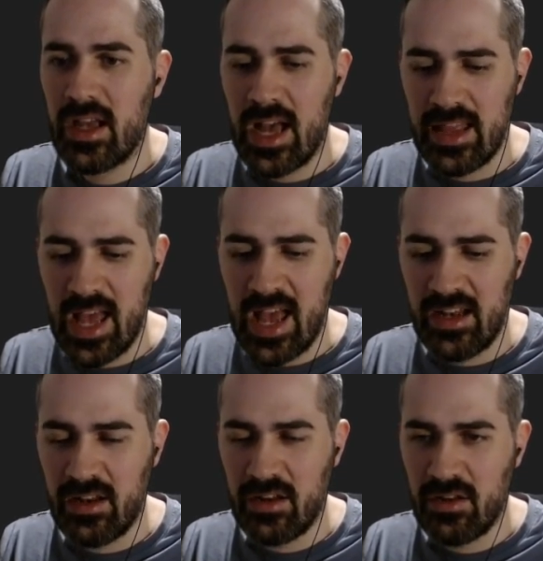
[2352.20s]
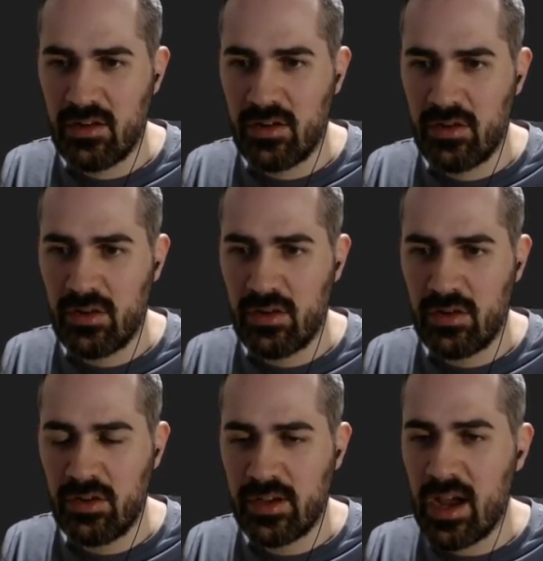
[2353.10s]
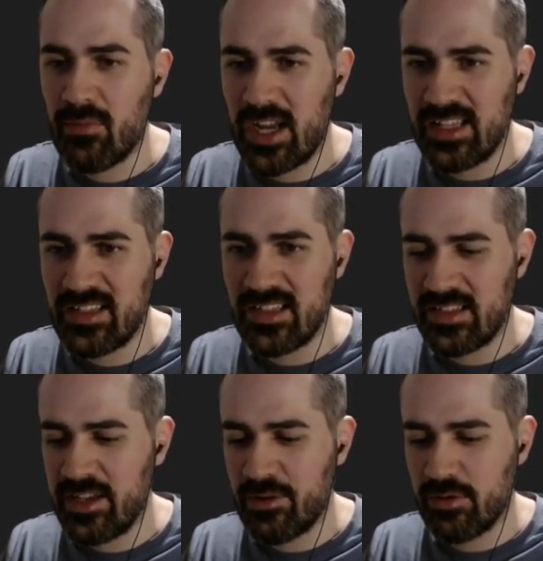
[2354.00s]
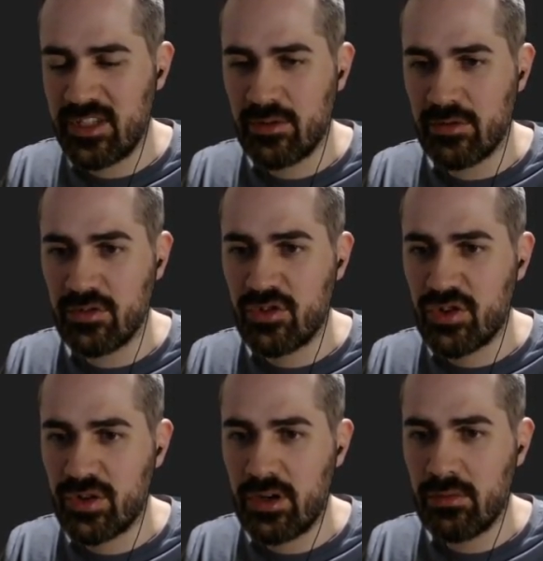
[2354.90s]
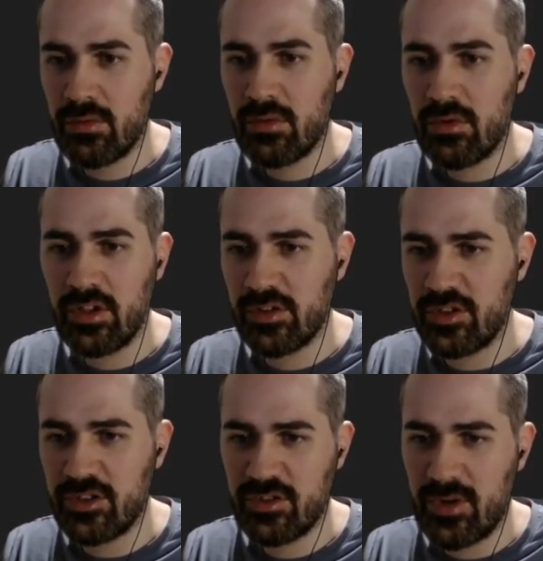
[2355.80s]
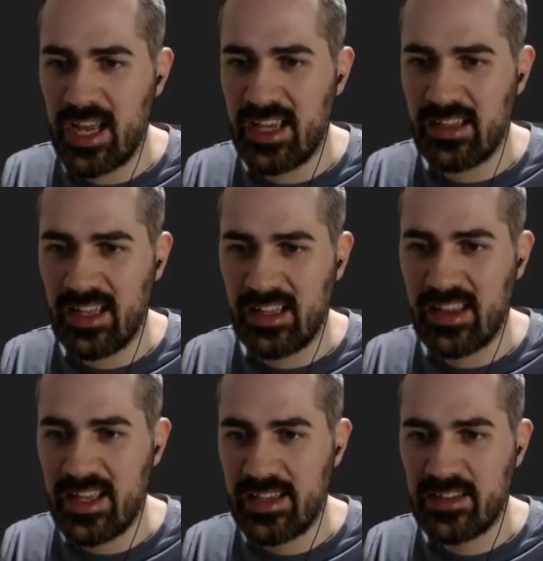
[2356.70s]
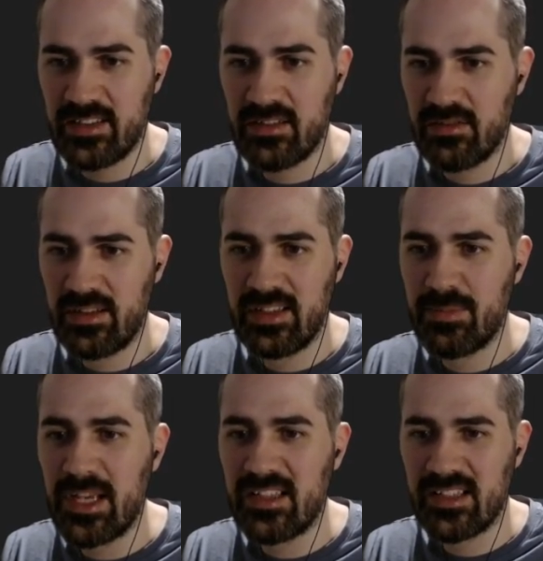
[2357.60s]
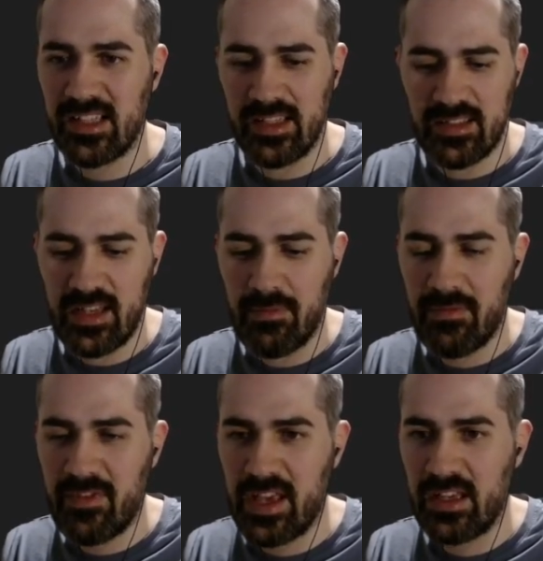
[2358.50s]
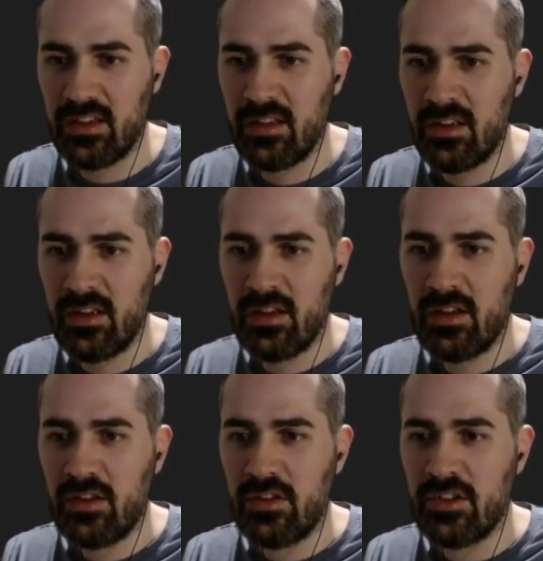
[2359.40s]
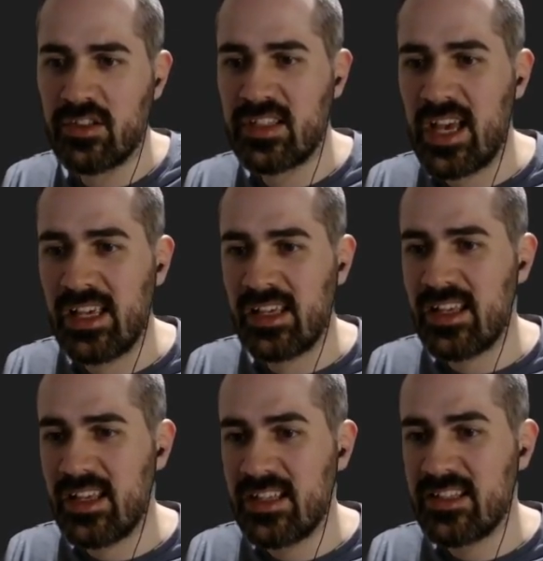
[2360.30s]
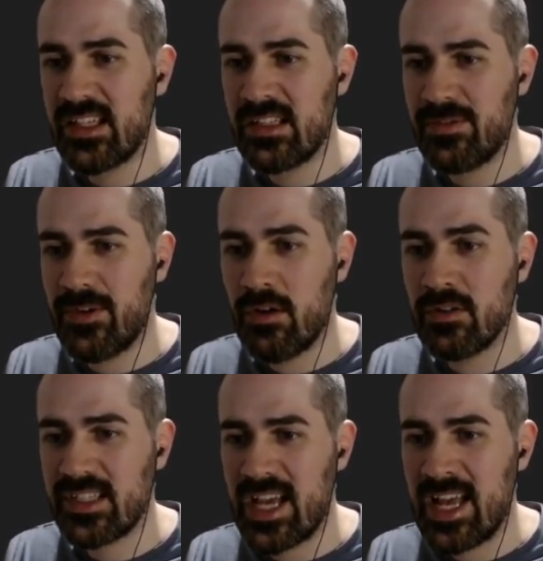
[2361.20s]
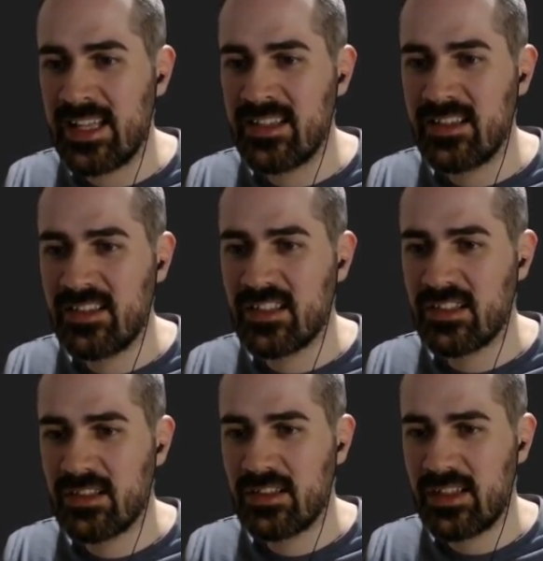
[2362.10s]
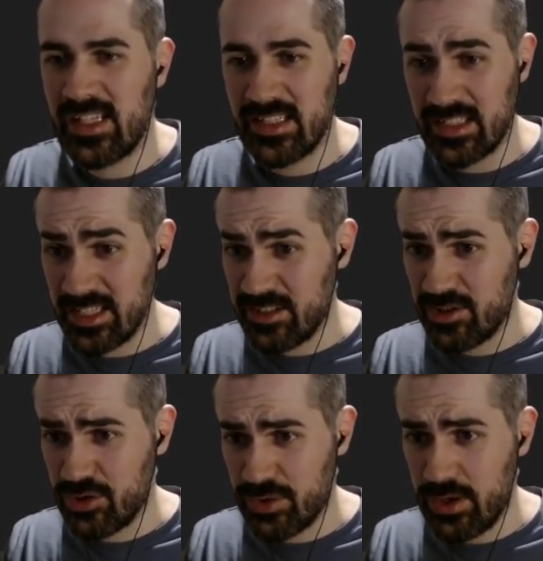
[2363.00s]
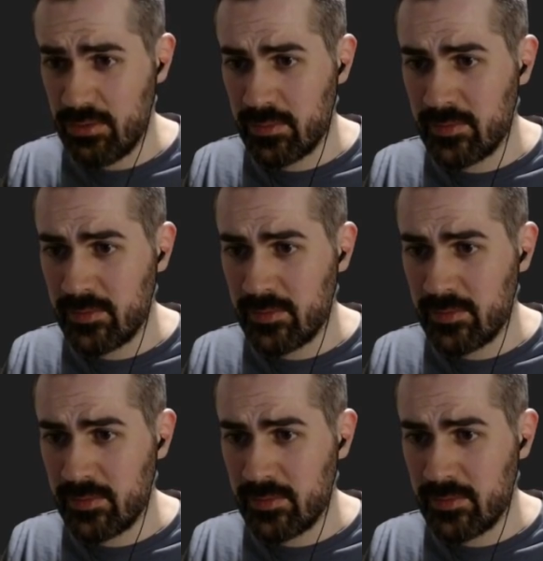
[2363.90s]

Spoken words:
And then you can write this as equals equals true, or you could just write it like this. It's basically the same thing. You're just saying, is this false and is this true?